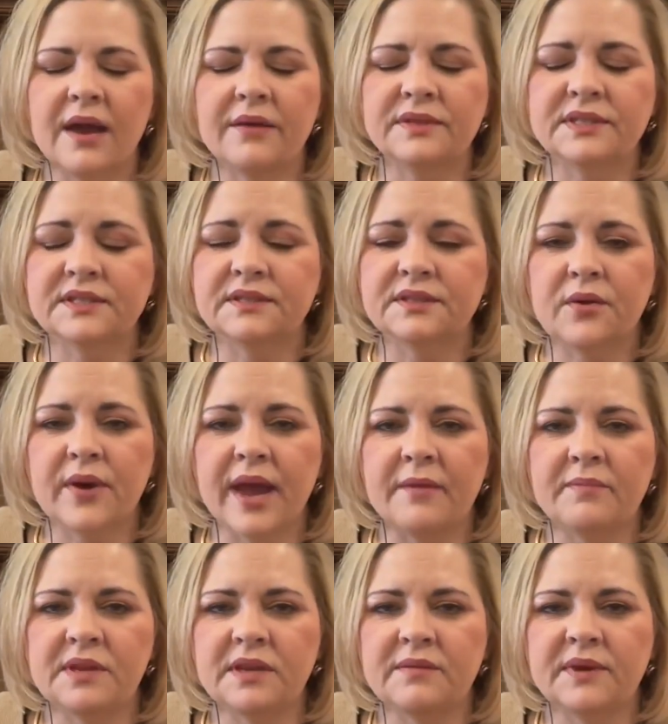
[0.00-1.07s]
was so
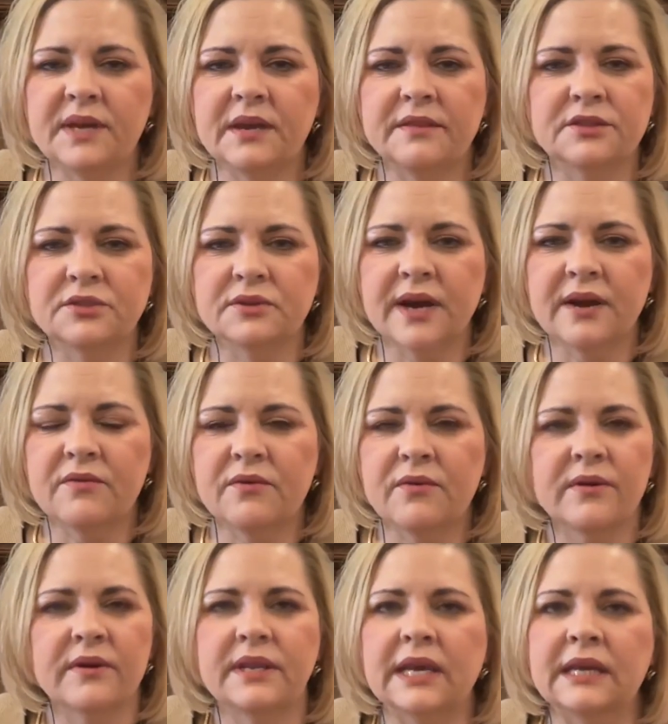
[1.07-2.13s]
happy to be on the trial
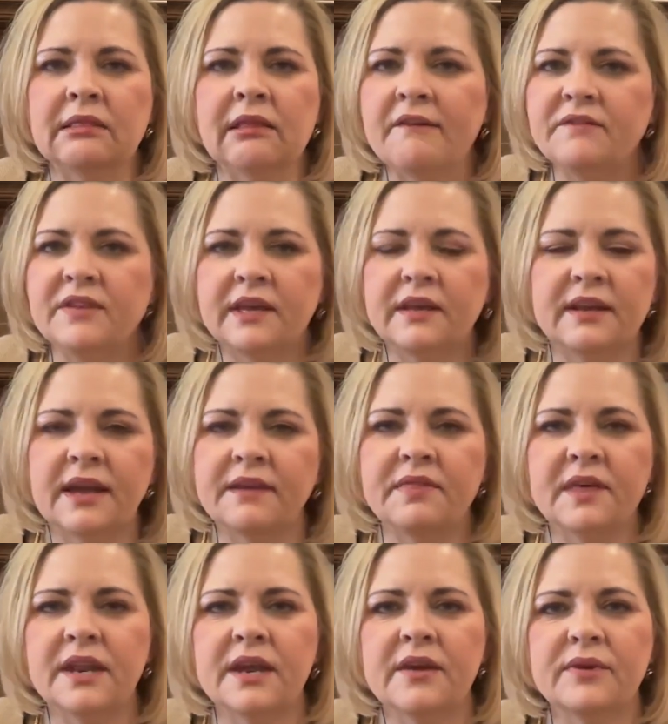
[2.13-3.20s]
court, and I loved it. And I
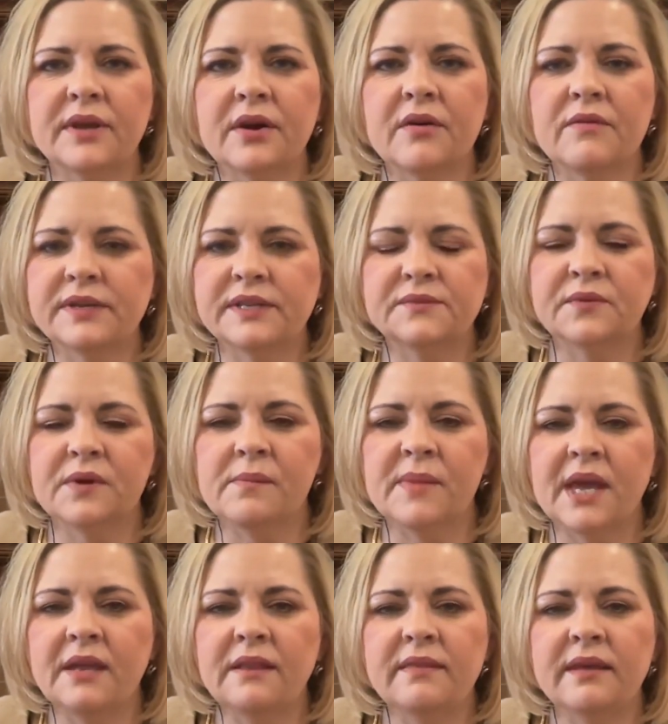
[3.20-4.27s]
thought I would always
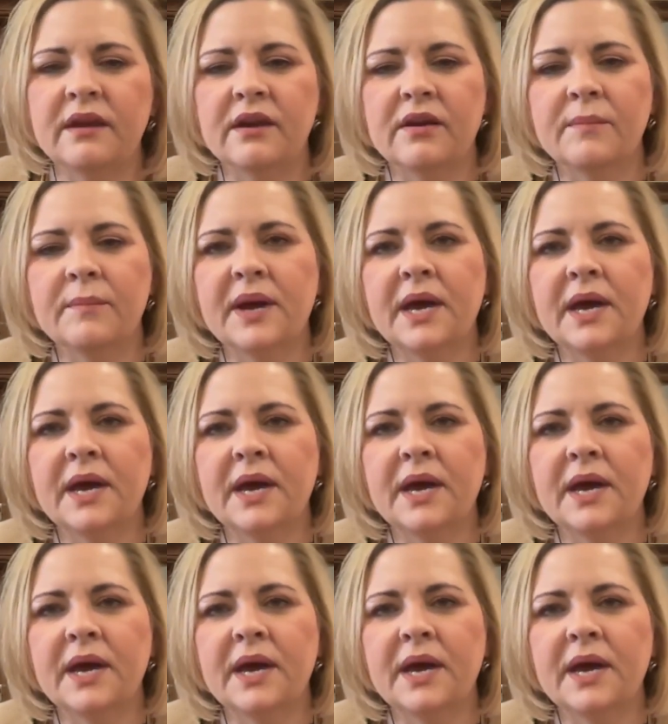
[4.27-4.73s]
remain there.